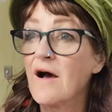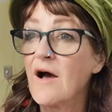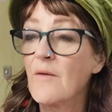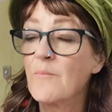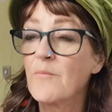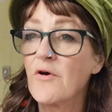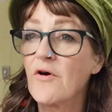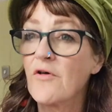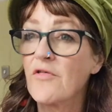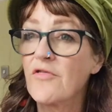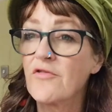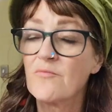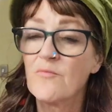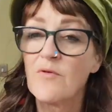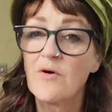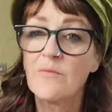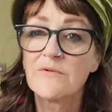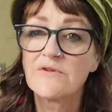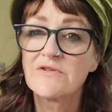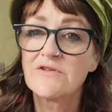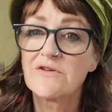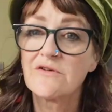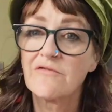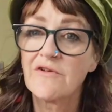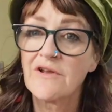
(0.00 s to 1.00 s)
I put a
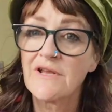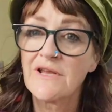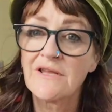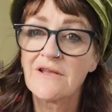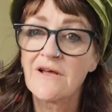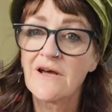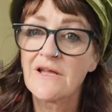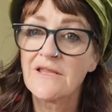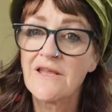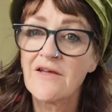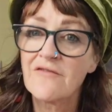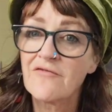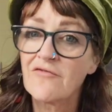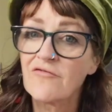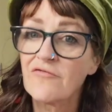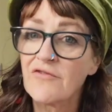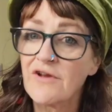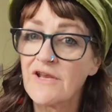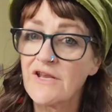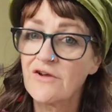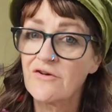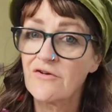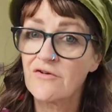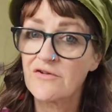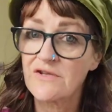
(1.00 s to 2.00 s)
thermometer in and I never
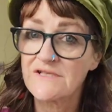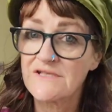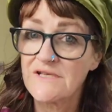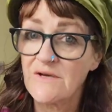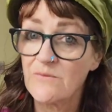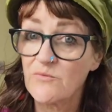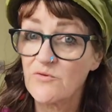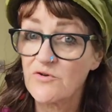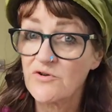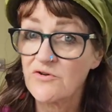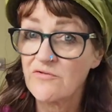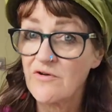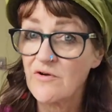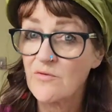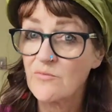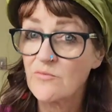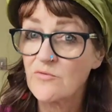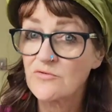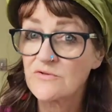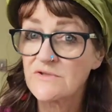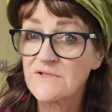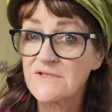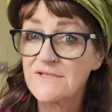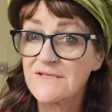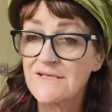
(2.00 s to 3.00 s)
really got the temperature I
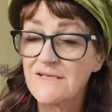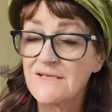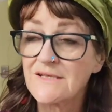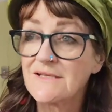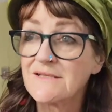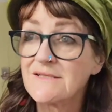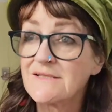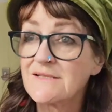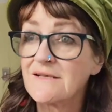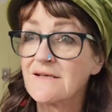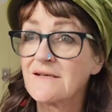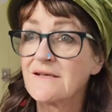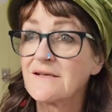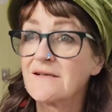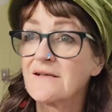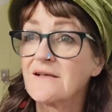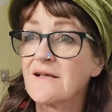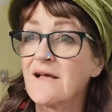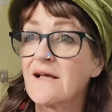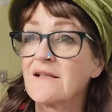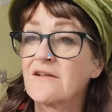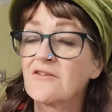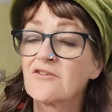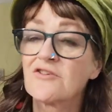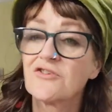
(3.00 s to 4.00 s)
wanted,
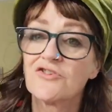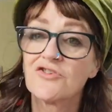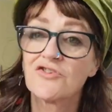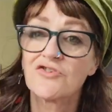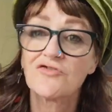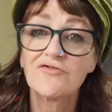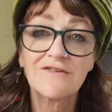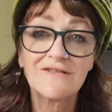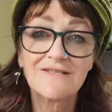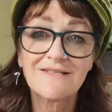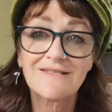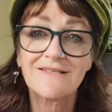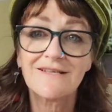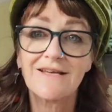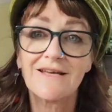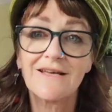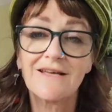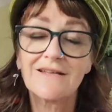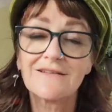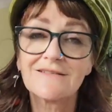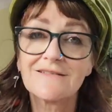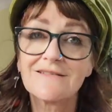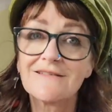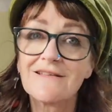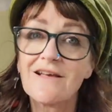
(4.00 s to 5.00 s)
and I couldn't trust
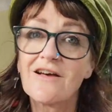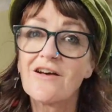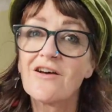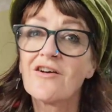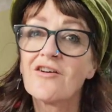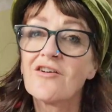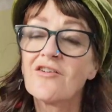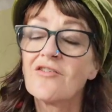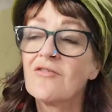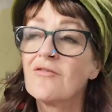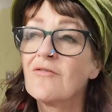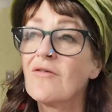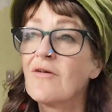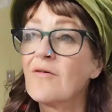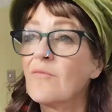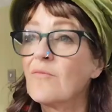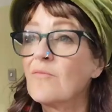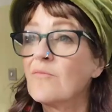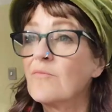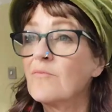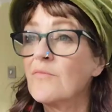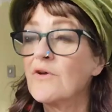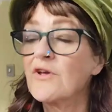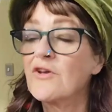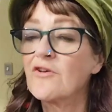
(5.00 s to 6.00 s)
it, so
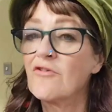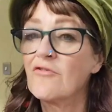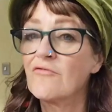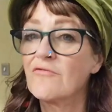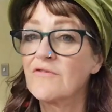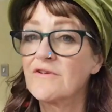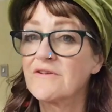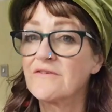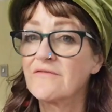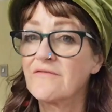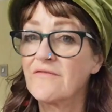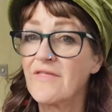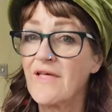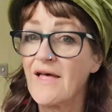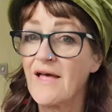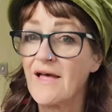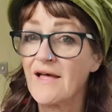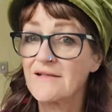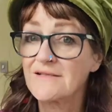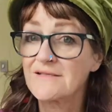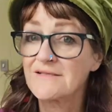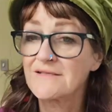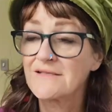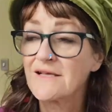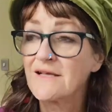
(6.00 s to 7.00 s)
we got rid of
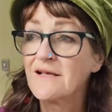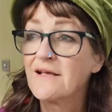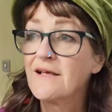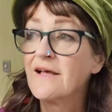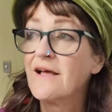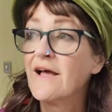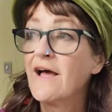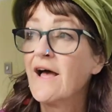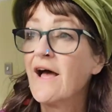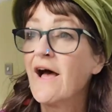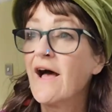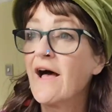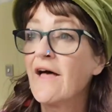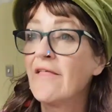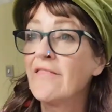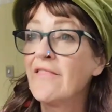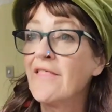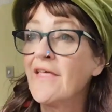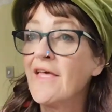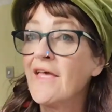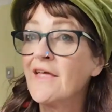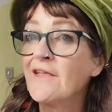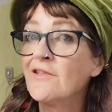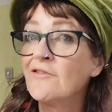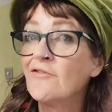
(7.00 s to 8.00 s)
that.
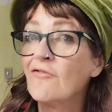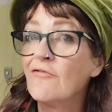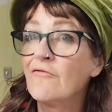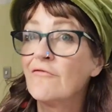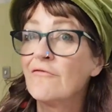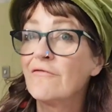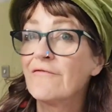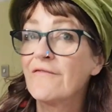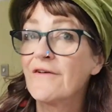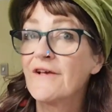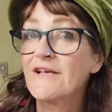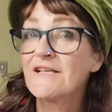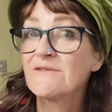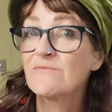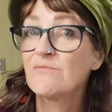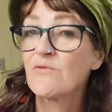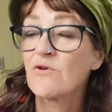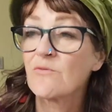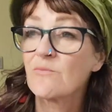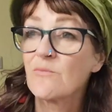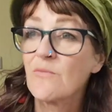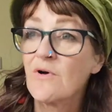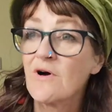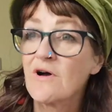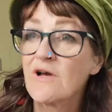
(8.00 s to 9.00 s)
And then on
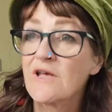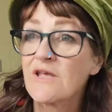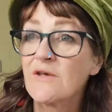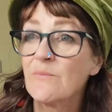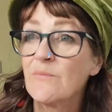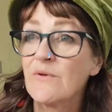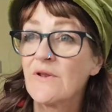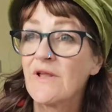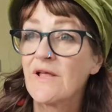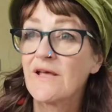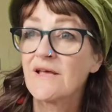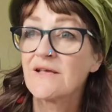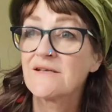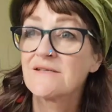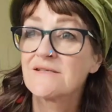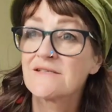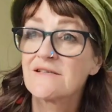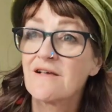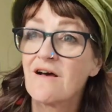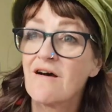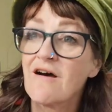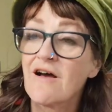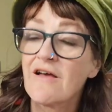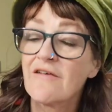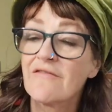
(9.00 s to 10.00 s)
Facebook
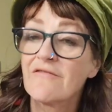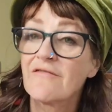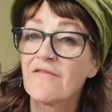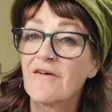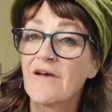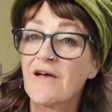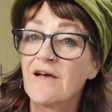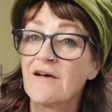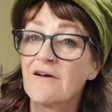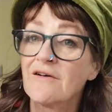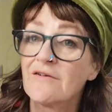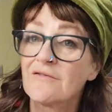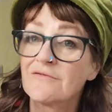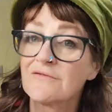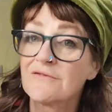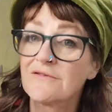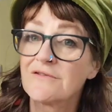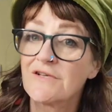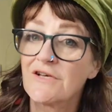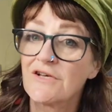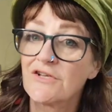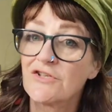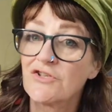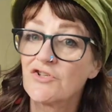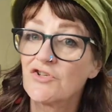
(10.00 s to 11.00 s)
Marketplace I
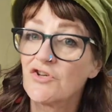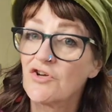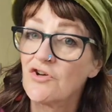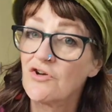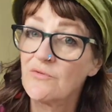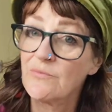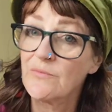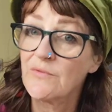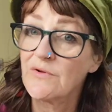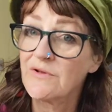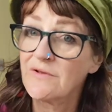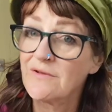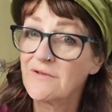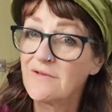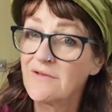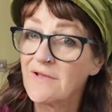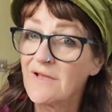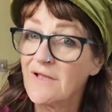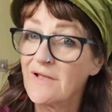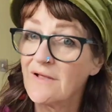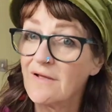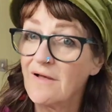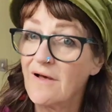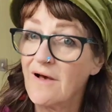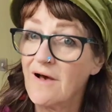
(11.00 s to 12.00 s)
found a
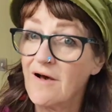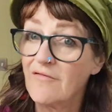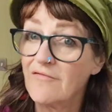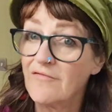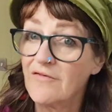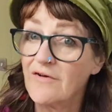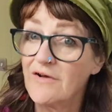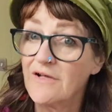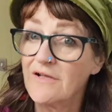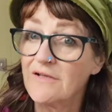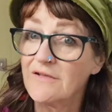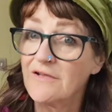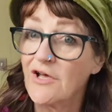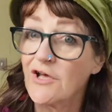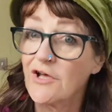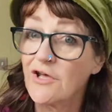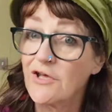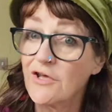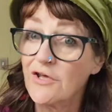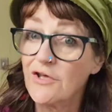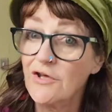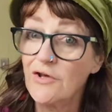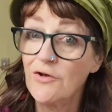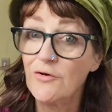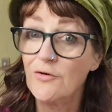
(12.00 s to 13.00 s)
German oven, a
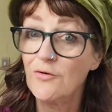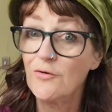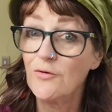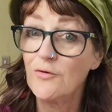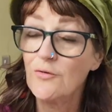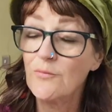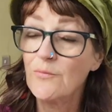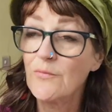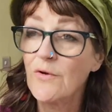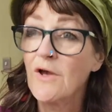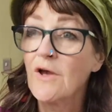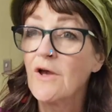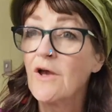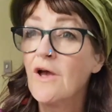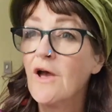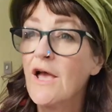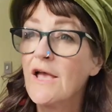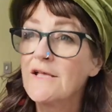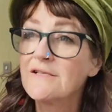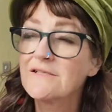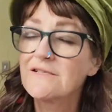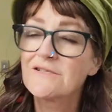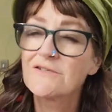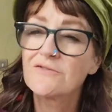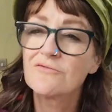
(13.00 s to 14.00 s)
Cube.
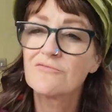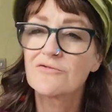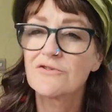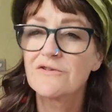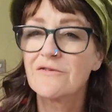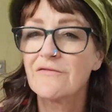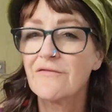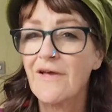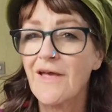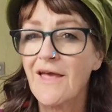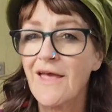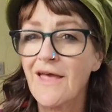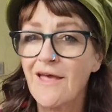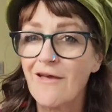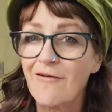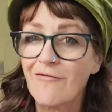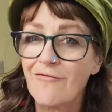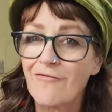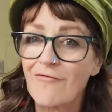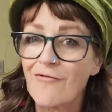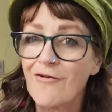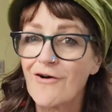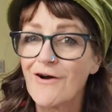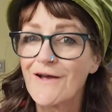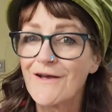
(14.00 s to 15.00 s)
It's a sort of air
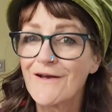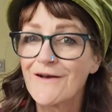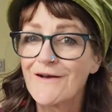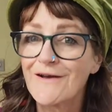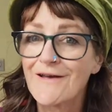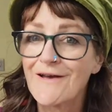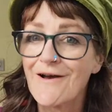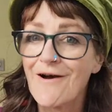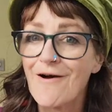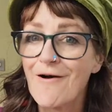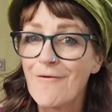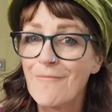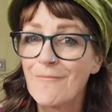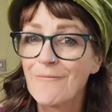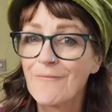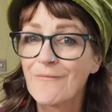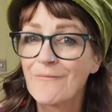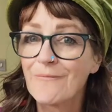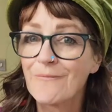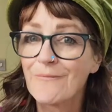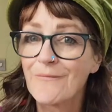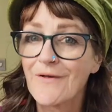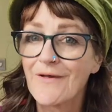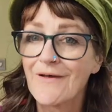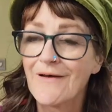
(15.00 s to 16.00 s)
fryer
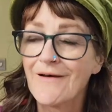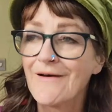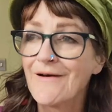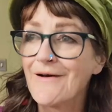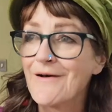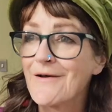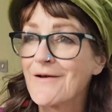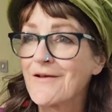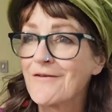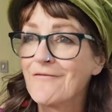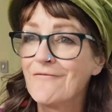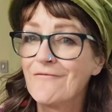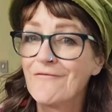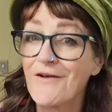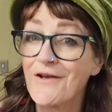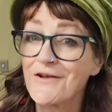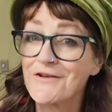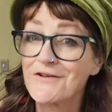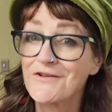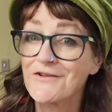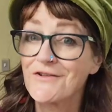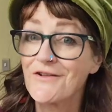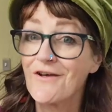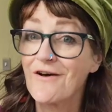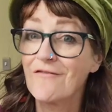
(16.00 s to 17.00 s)
cum
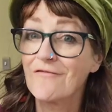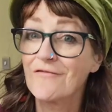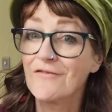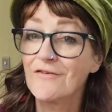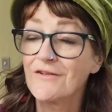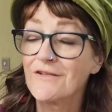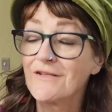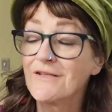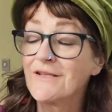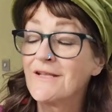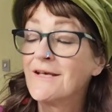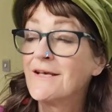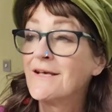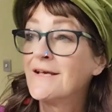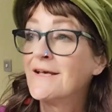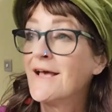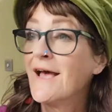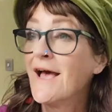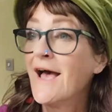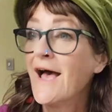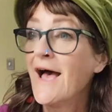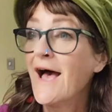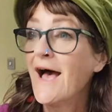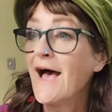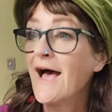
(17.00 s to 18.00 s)
convection oven,
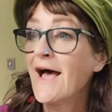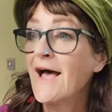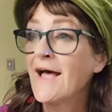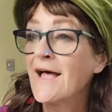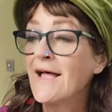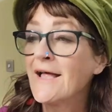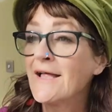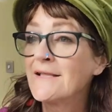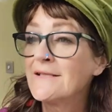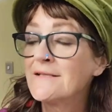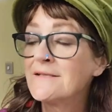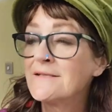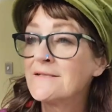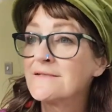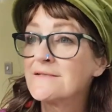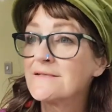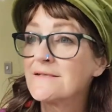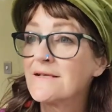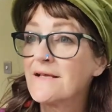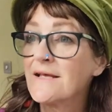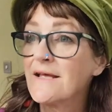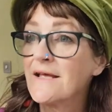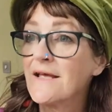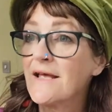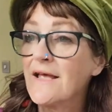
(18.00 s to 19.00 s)
and
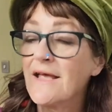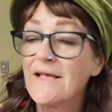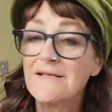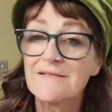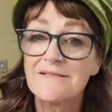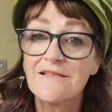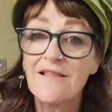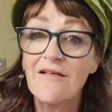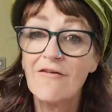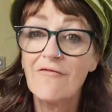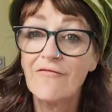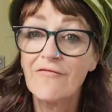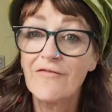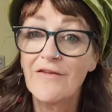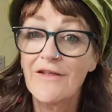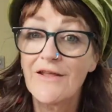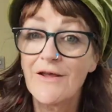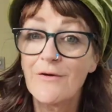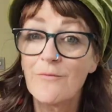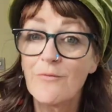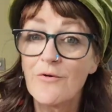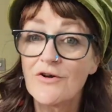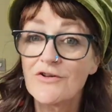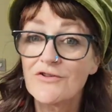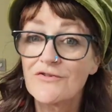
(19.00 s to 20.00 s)
it's
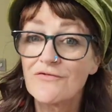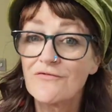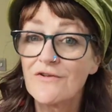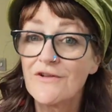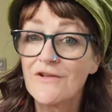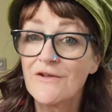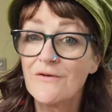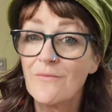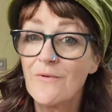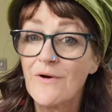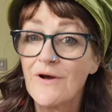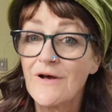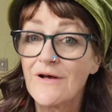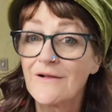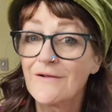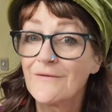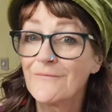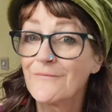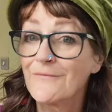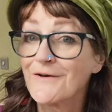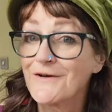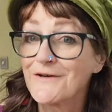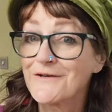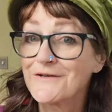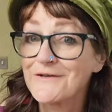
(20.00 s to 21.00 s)
lovely. It works really well.
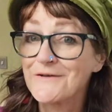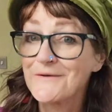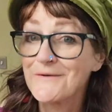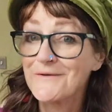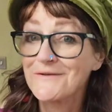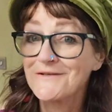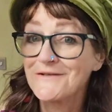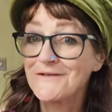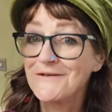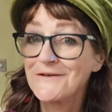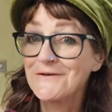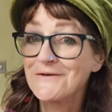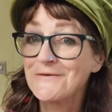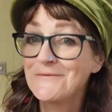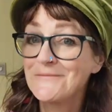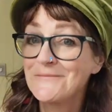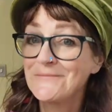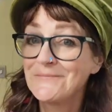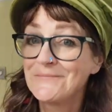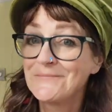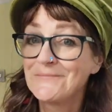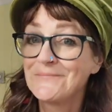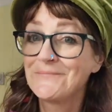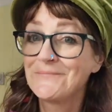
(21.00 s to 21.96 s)
I'll show it to you.